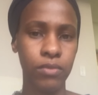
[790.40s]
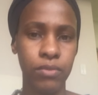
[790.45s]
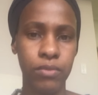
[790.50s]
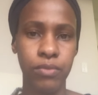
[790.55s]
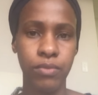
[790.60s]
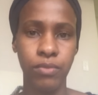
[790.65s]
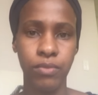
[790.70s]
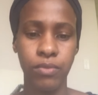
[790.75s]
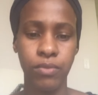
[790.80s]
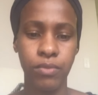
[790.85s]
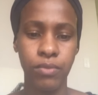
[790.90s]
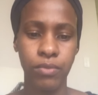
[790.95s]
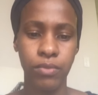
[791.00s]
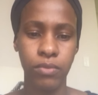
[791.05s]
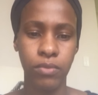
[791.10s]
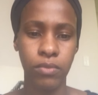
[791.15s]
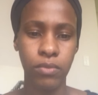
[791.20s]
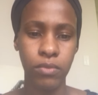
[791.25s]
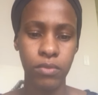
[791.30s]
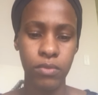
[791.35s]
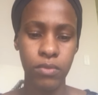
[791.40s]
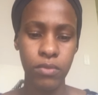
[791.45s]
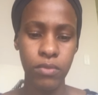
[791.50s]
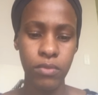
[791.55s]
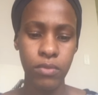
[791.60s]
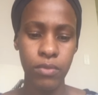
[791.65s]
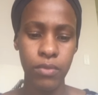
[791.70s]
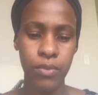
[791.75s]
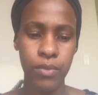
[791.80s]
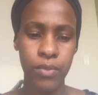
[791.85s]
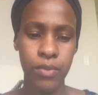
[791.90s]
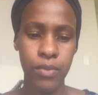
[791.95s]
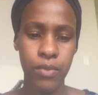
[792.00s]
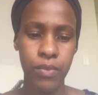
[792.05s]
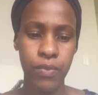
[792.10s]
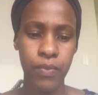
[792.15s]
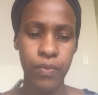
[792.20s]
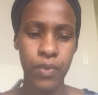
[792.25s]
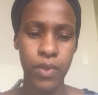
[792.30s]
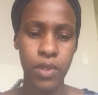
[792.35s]

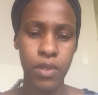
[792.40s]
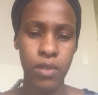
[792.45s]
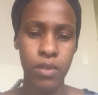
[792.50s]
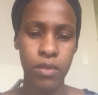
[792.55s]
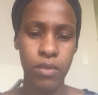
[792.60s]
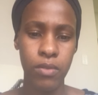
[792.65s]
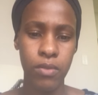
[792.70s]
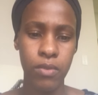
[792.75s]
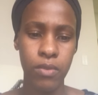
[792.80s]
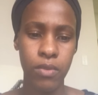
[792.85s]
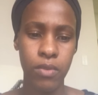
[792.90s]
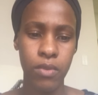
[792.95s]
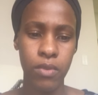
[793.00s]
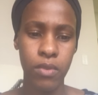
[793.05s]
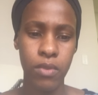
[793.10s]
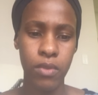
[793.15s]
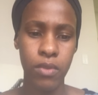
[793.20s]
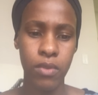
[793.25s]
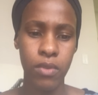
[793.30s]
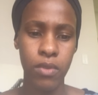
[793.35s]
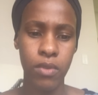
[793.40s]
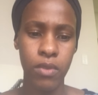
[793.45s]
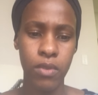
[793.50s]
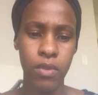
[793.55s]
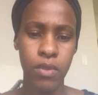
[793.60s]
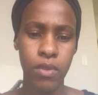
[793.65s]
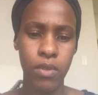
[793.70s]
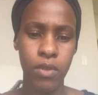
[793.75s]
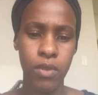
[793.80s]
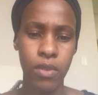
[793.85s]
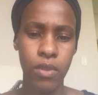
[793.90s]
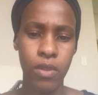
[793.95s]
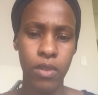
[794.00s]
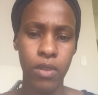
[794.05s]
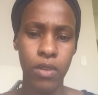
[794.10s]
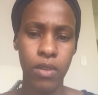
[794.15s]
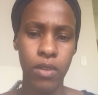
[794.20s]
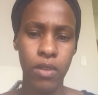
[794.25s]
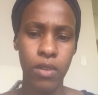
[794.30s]
(silence)